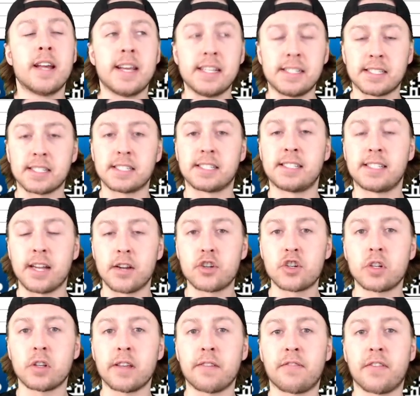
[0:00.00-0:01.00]
He's
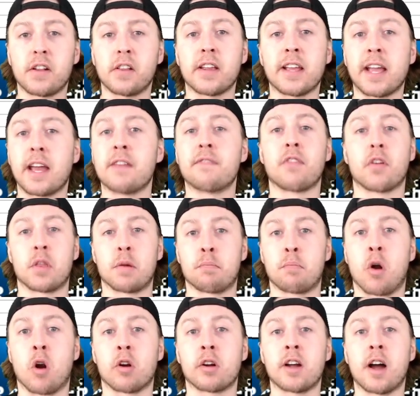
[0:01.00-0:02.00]
essentially filling in for the
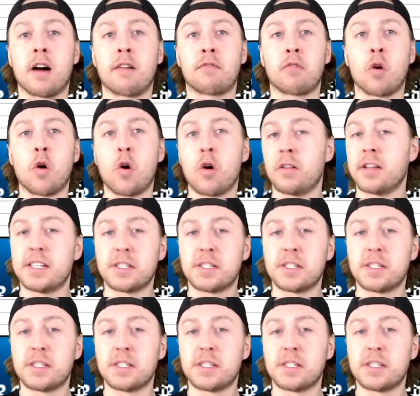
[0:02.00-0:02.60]
Barkov role.